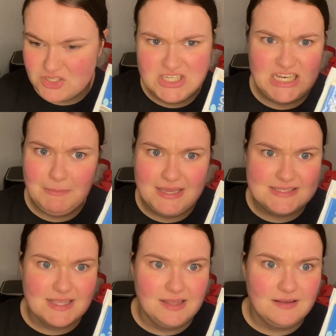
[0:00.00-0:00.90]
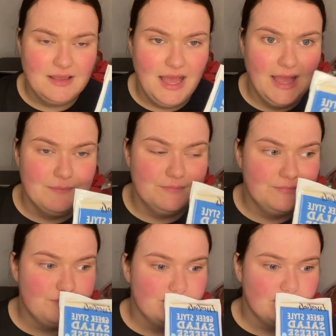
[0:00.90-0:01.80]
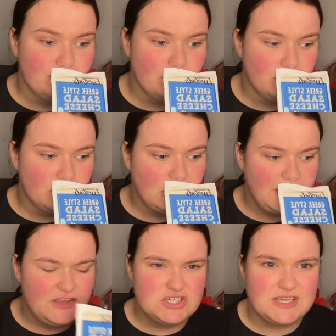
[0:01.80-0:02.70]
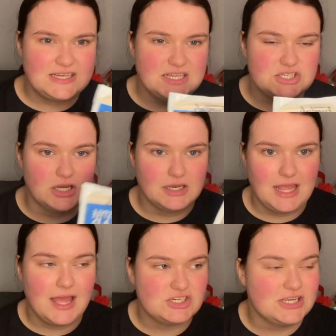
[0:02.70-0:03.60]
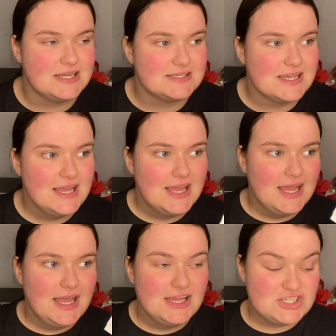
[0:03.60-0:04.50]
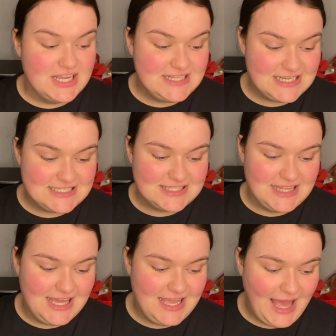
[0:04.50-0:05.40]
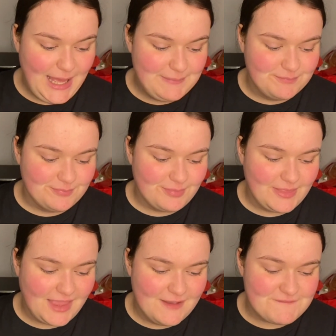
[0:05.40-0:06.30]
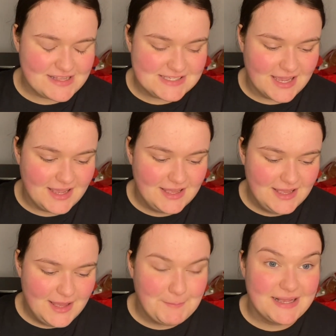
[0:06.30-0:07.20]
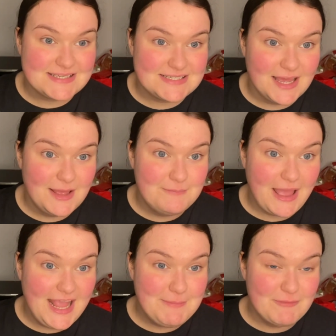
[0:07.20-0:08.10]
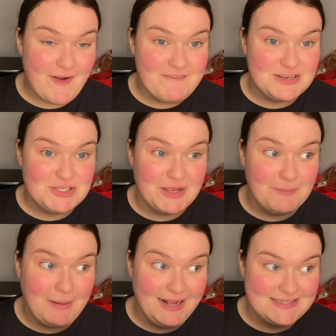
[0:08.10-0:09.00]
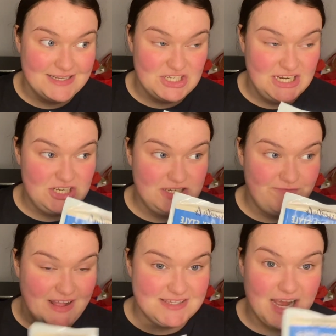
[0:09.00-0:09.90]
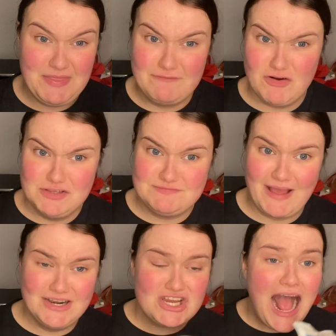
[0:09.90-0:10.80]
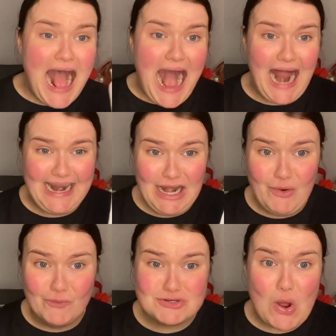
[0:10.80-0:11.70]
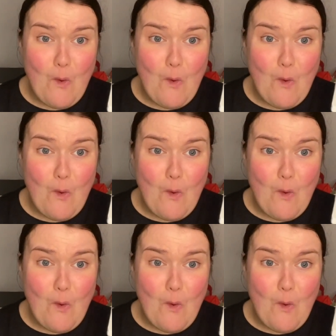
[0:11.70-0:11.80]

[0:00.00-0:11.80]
she's an amazing, um, I think she's a dietitian. Yeah, she is. She did the um, feta pasta bake, but rather than doing pasta, she did feta and then roast veg, and it looked